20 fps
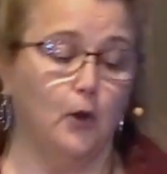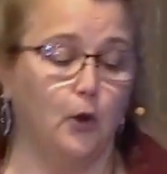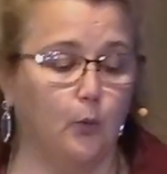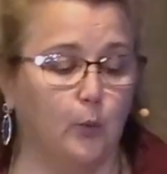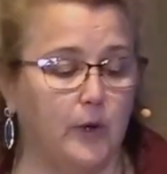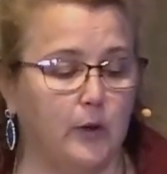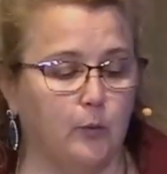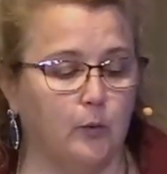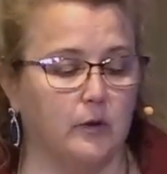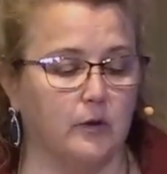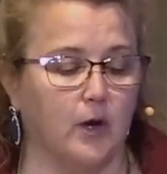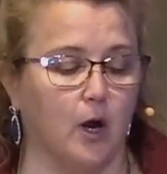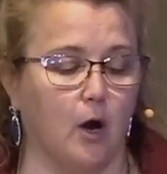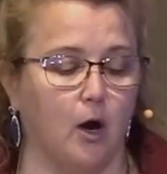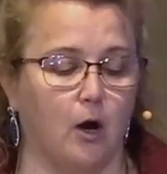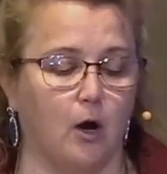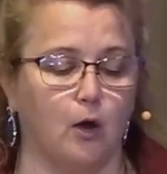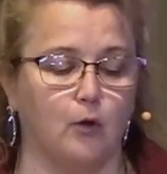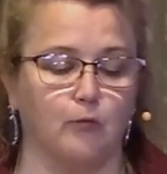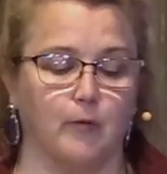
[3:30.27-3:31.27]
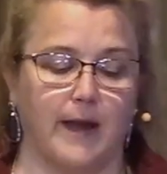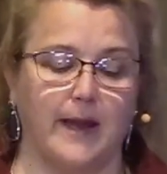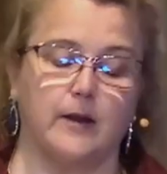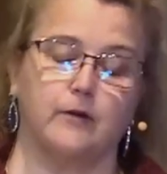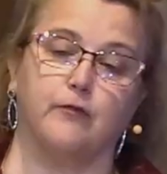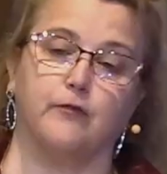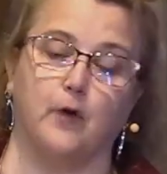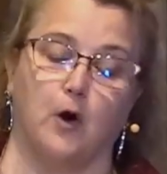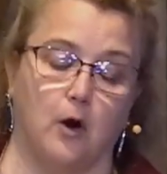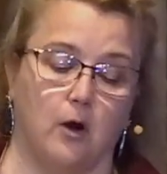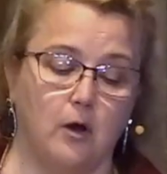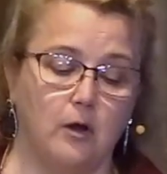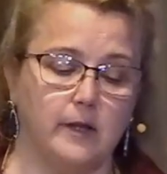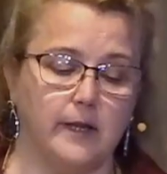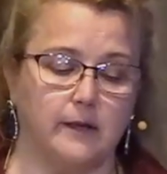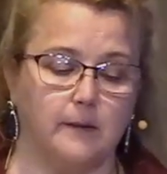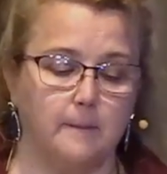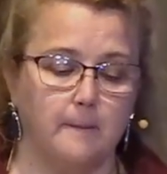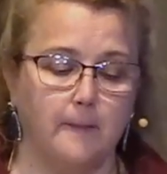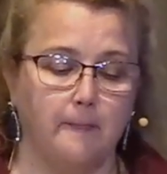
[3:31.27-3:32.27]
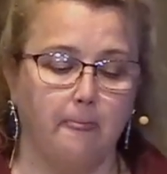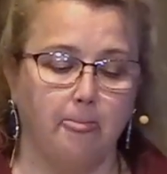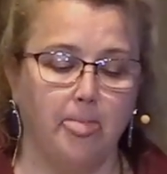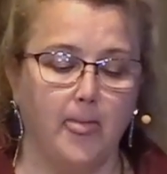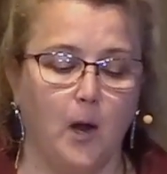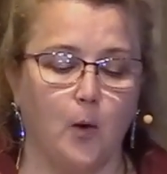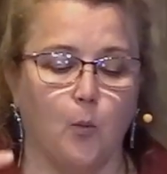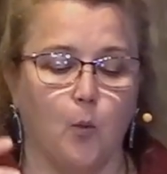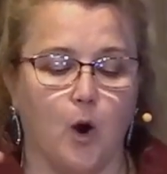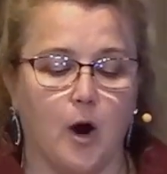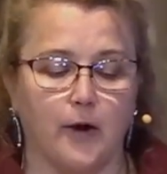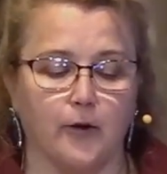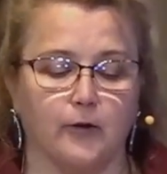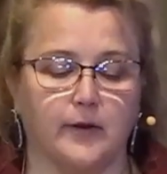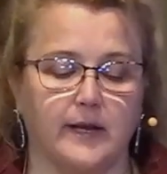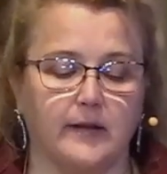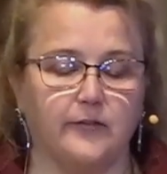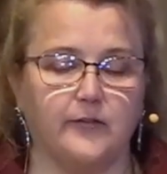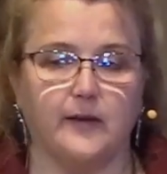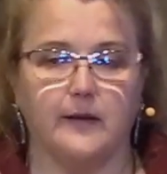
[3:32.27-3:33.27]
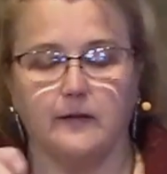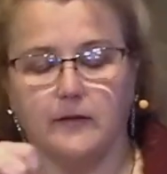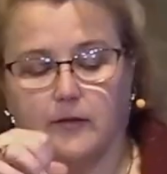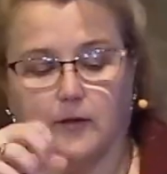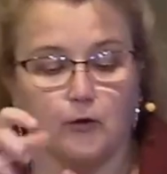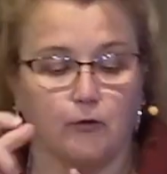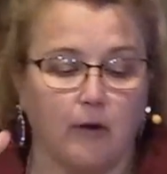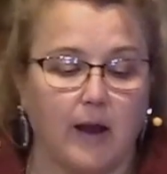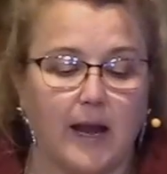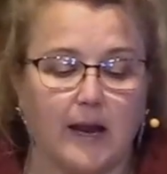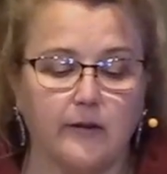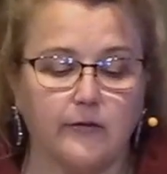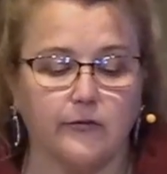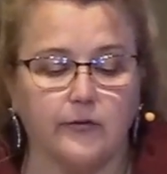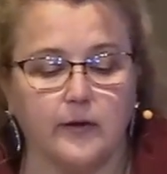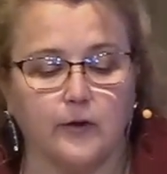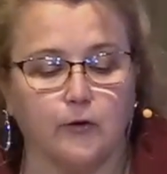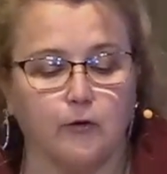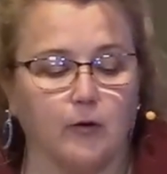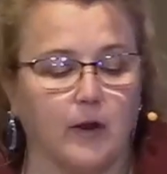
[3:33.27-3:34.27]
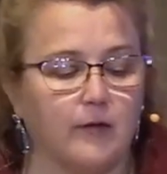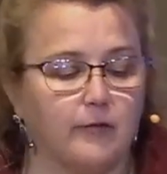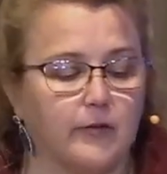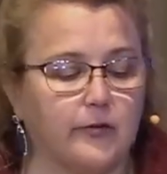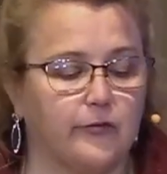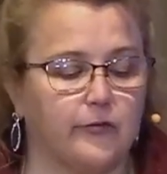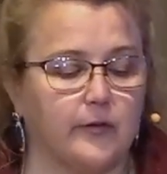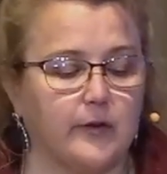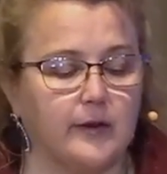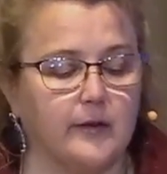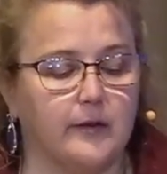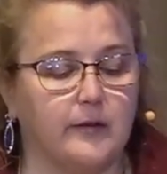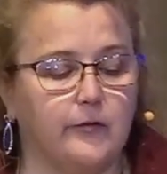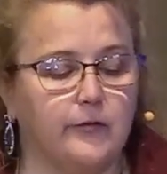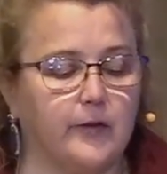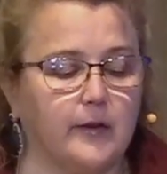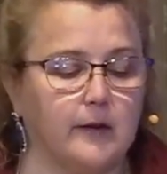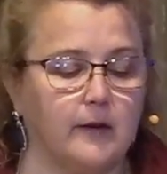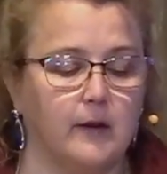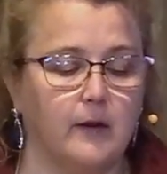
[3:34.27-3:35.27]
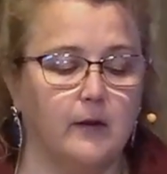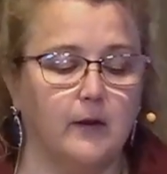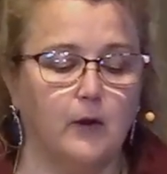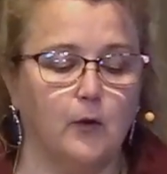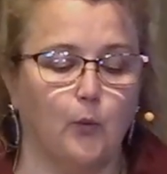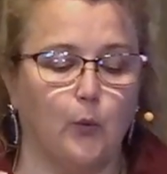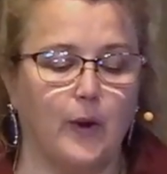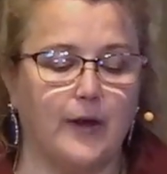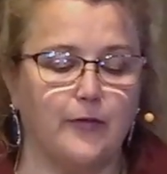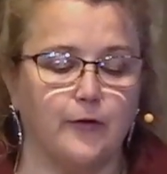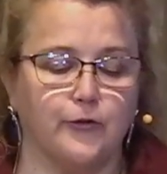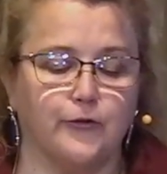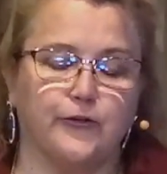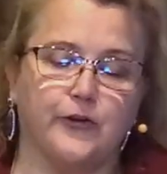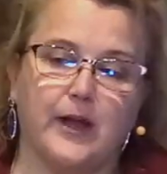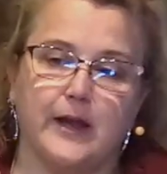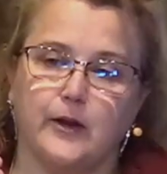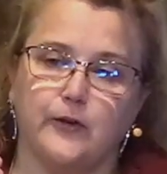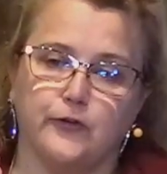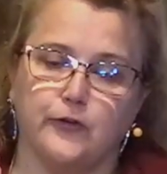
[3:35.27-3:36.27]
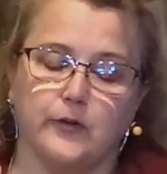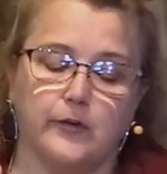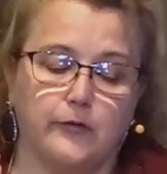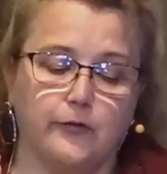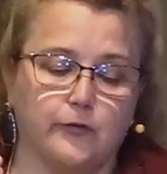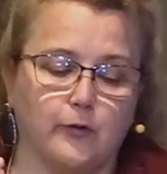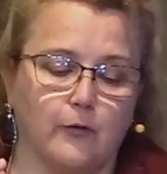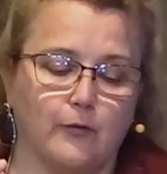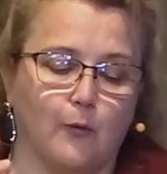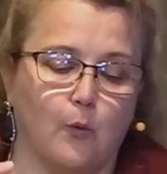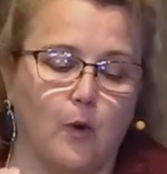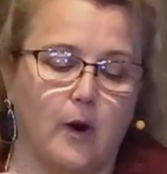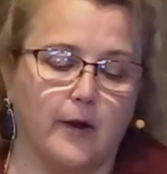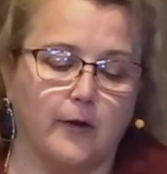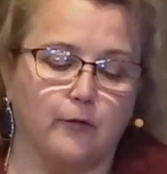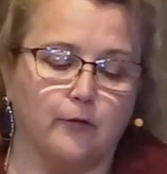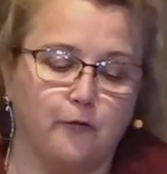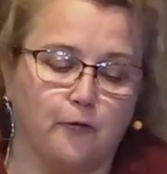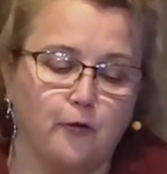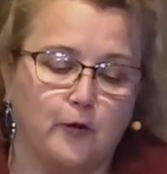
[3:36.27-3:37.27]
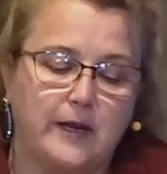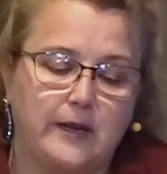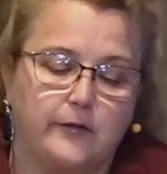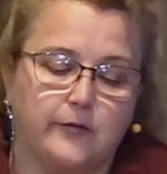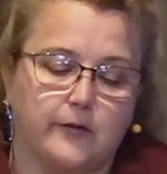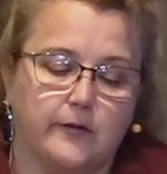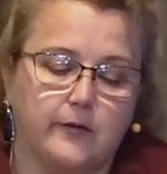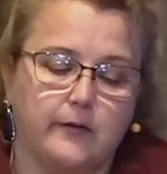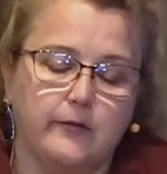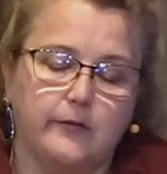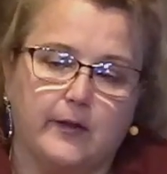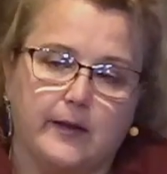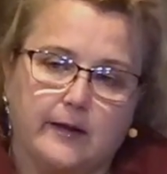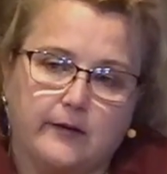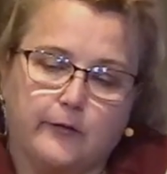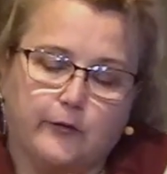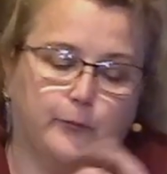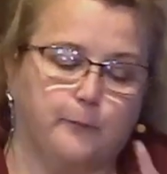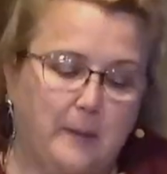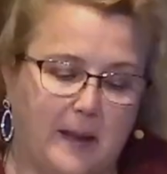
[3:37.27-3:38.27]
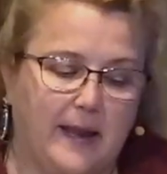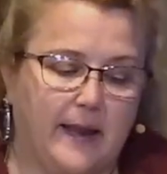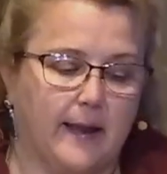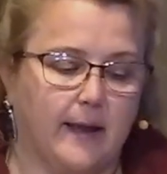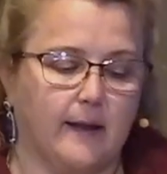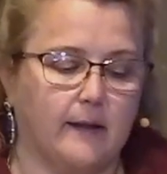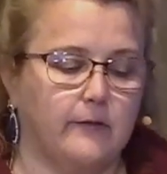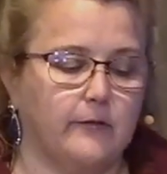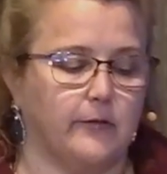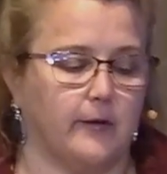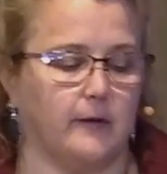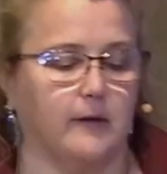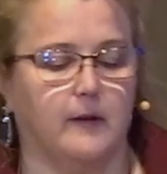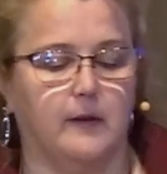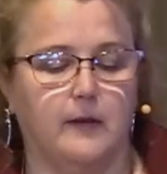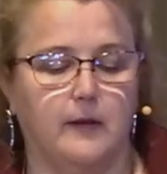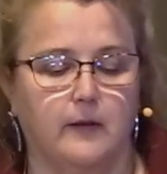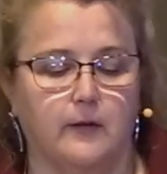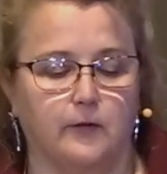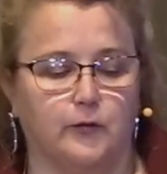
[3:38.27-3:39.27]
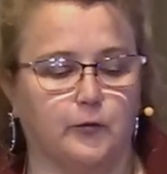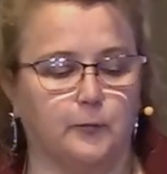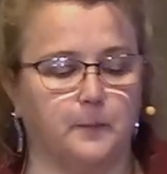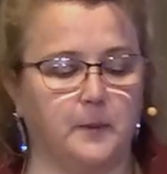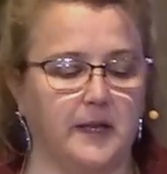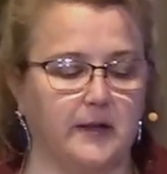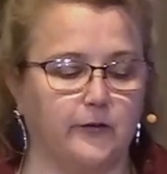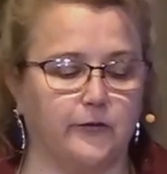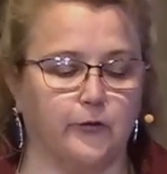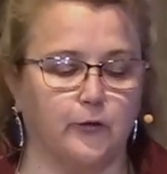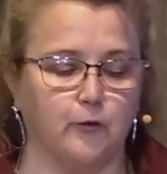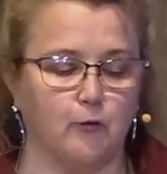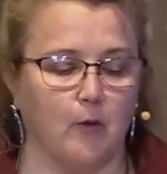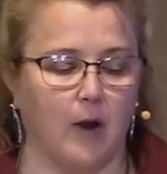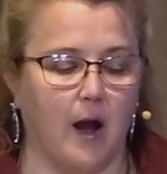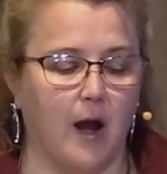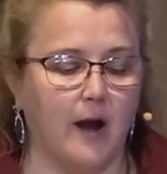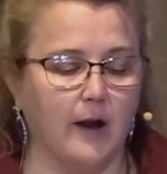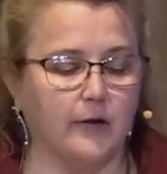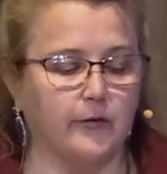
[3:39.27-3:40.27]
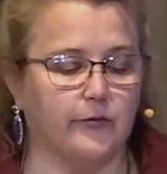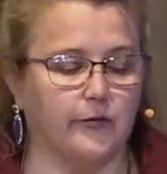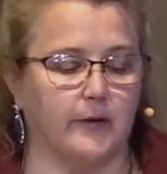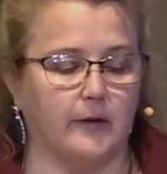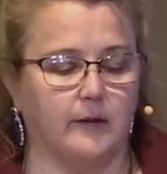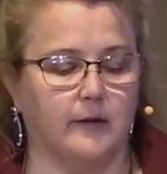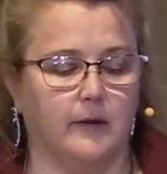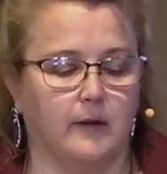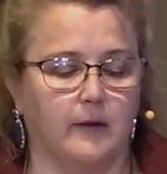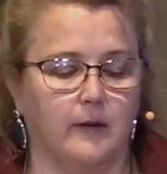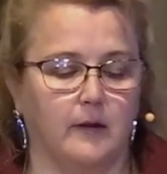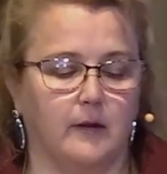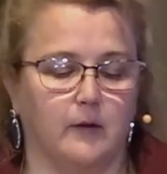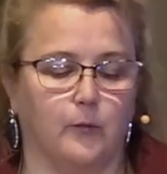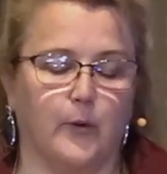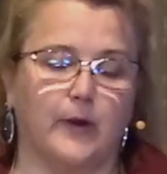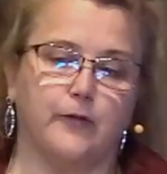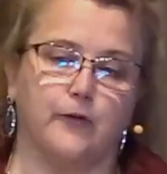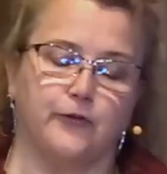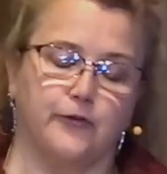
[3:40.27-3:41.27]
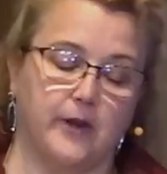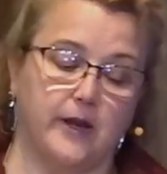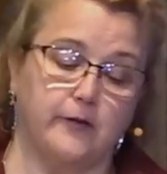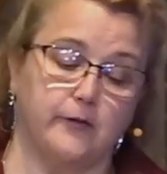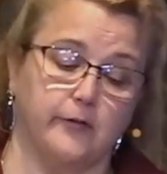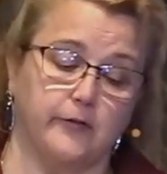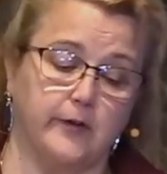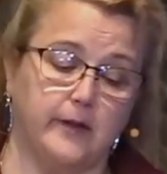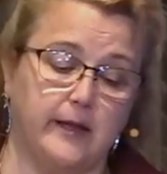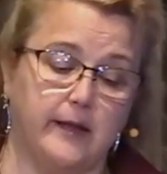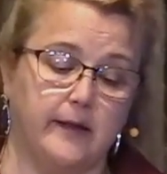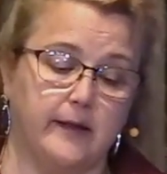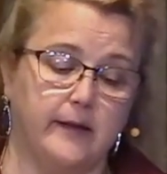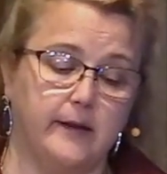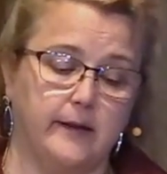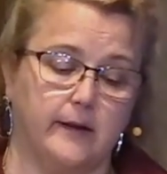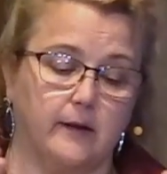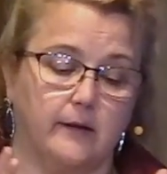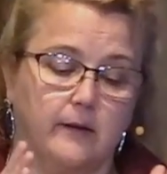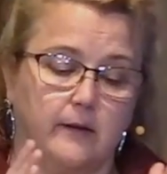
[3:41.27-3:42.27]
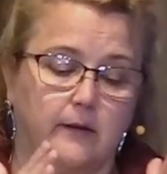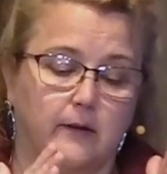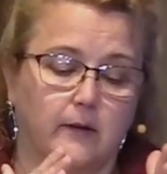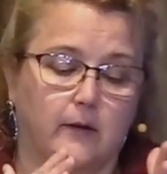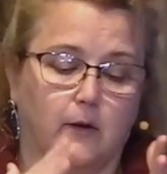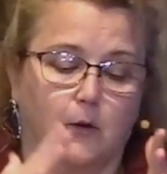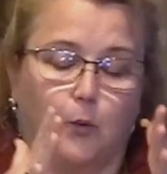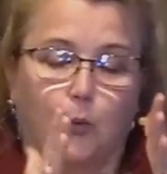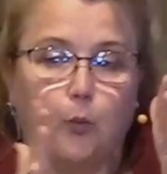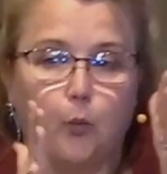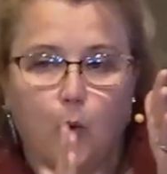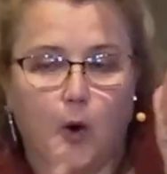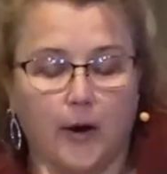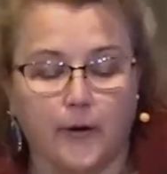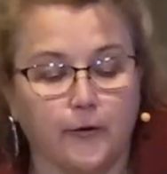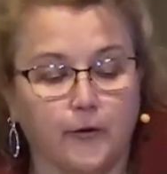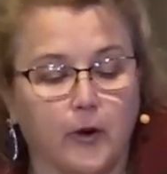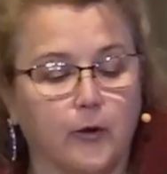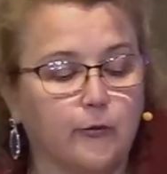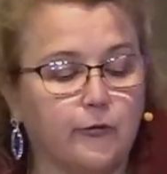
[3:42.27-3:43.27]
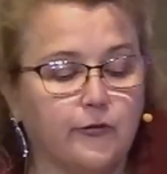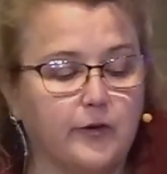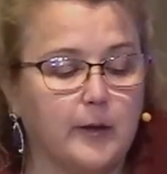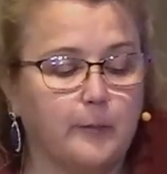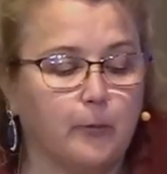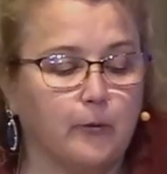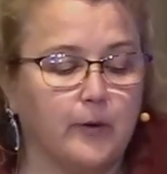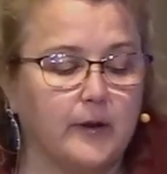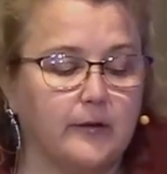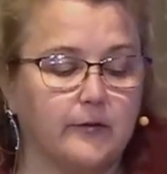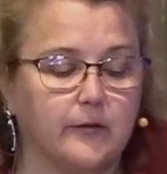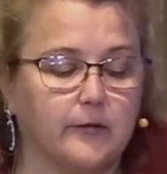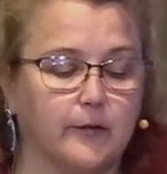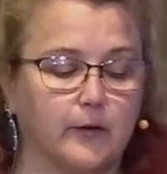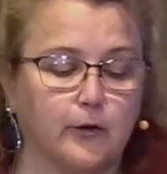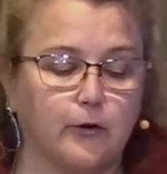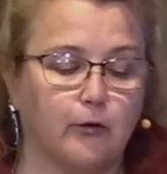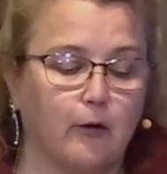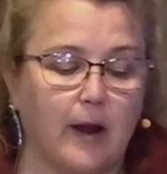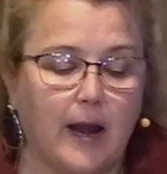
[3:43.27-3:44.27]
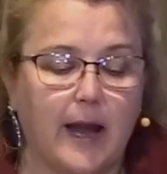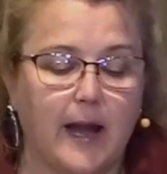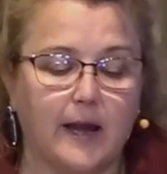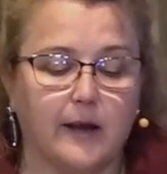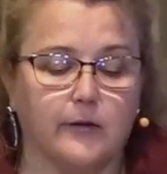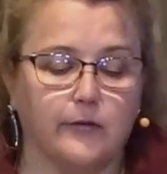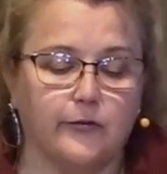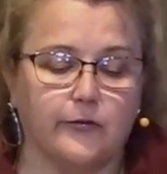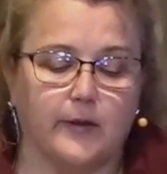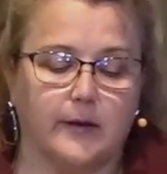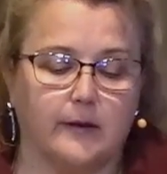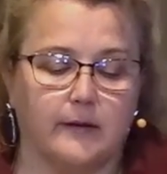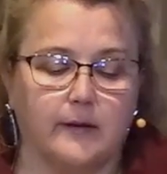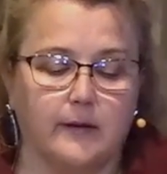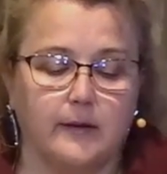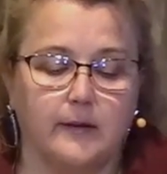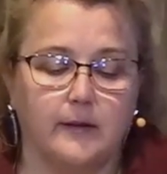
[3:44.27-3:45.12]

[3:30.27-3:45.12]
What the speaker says: we will call rainfall, and water gets into the cracks and crevices, and weather changes, so the water freezes and expands and splits the rocks, and weather changes again, and water goes deeper into the cracks, and,